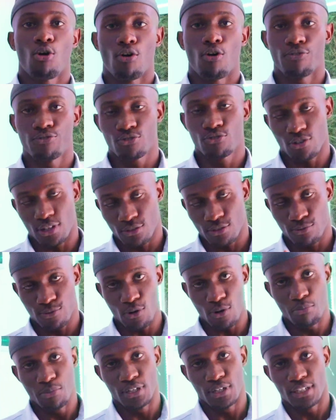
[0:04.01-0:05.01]
of
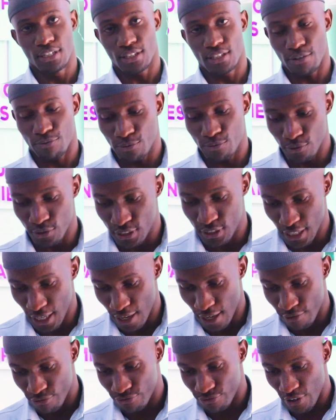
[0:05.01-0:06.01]
transforming the
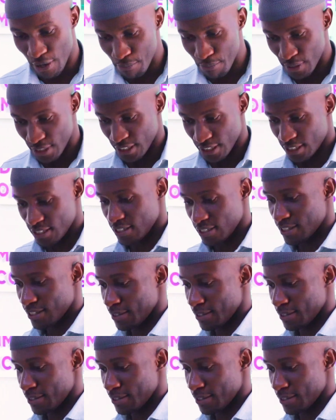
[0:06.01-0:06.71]
future farming